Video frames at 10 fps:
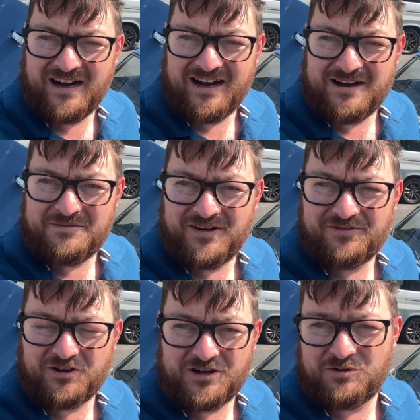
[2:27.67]
Um, if you've
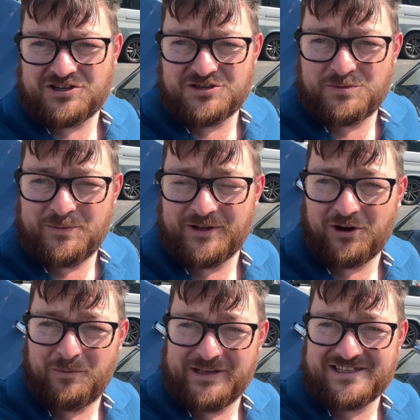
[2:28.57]
got any questions, put them in the
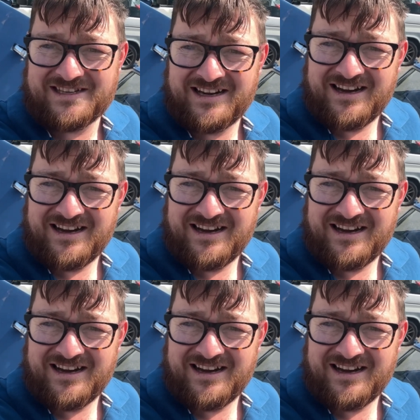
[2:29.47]
comments